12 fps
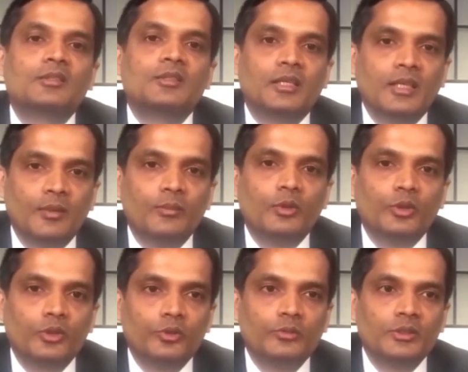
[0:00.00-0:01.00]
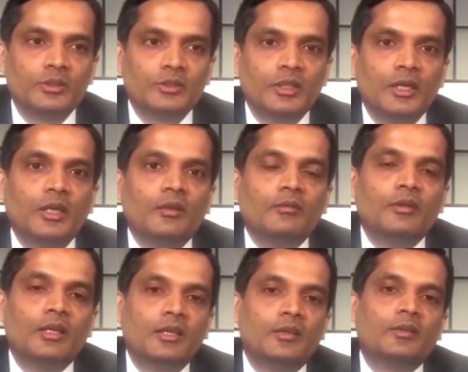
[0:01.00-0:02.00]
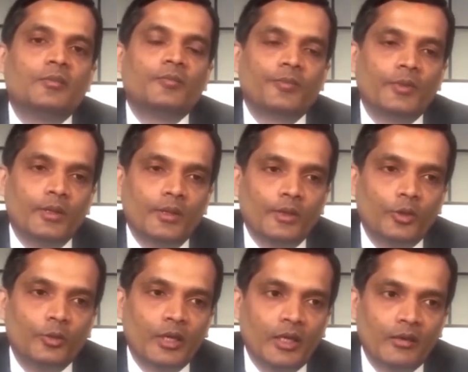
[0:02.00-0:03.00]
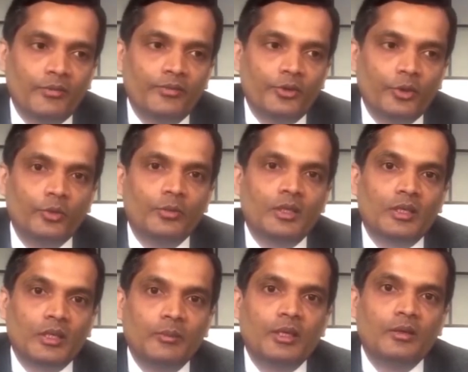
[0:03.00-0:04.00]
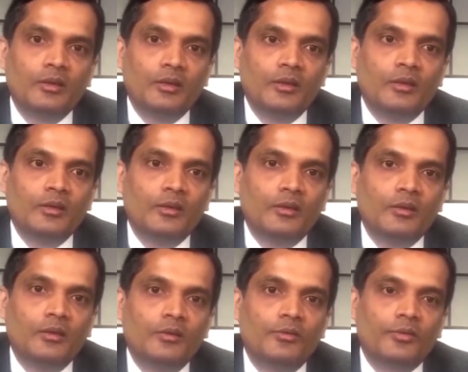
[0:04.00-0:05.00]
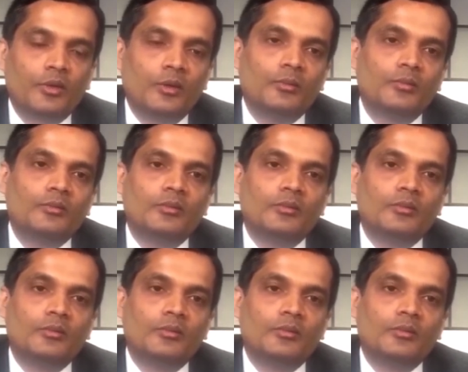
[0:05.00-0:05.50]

genuine diagnosis saying that, okay, either there is a problem that needs to be fixed or there is no problem.